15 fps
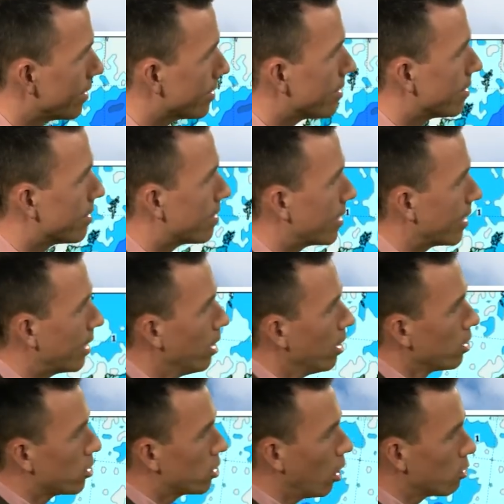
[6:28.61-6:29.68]
This is the
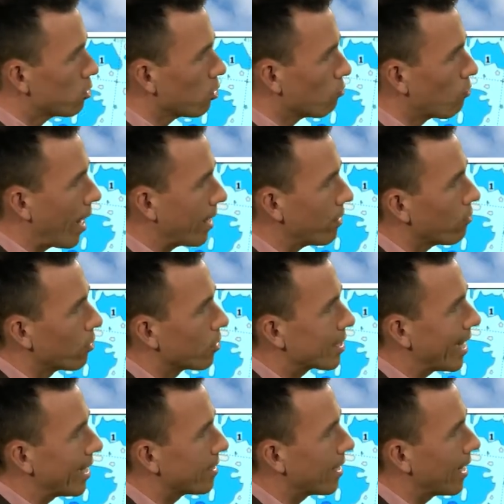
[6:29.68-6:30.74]
total rain through
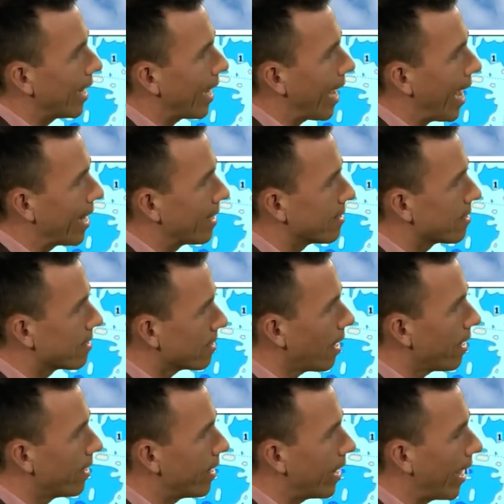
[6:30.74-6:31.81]
Saturday and
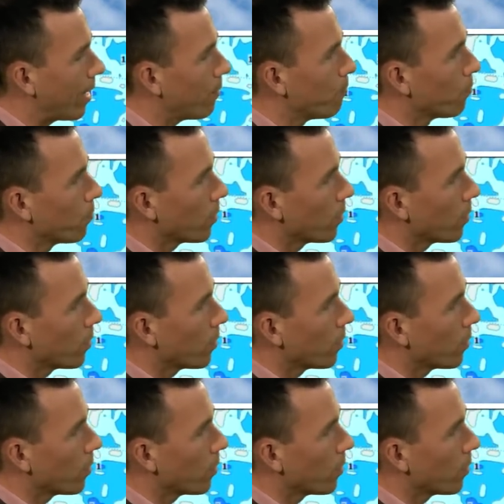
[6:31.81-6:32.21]
Sunday.